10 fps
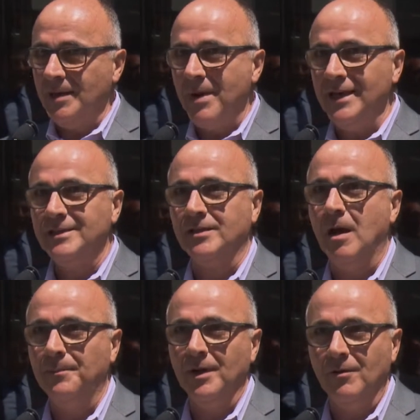of my
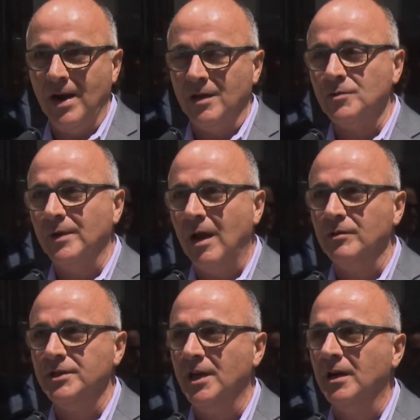stomping grounds when I
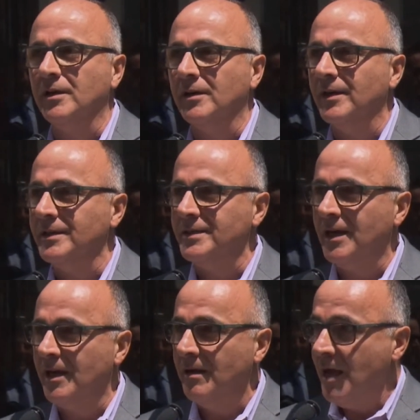was younger, and
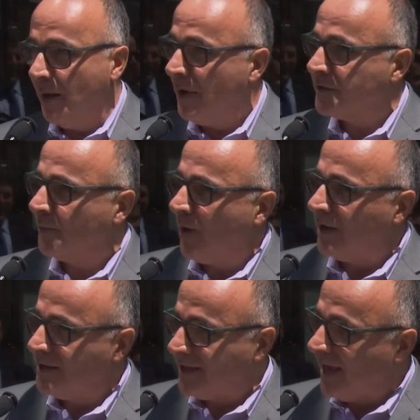I'm also proud
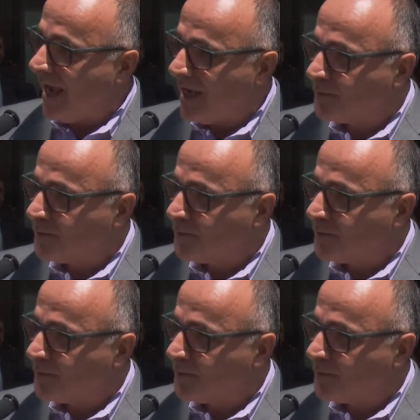to say, as